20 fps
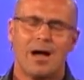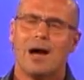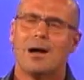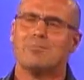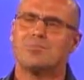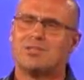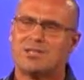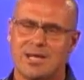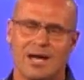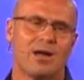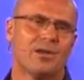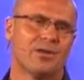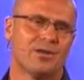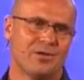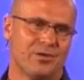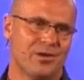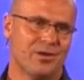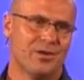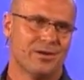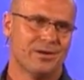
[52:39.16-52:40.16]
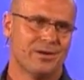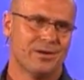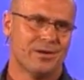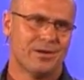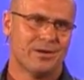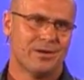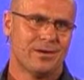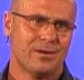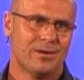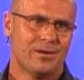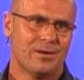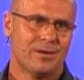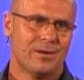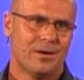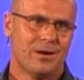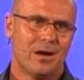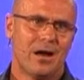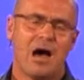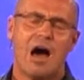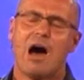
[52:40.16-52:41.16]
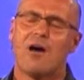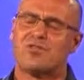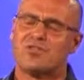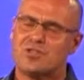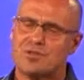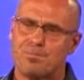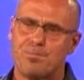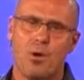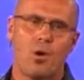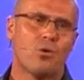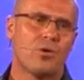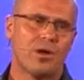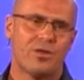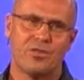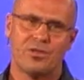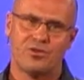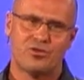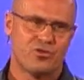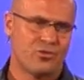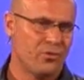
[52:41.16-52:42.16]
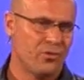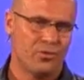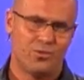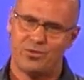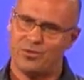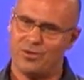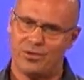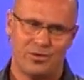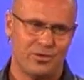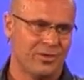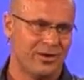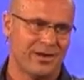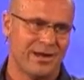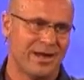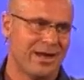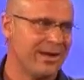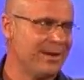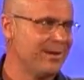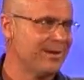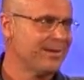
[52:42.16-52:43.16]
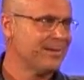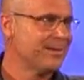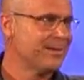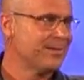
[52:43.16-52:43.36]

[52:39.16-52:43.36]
I'm telling you, I've spoken the truth to you today.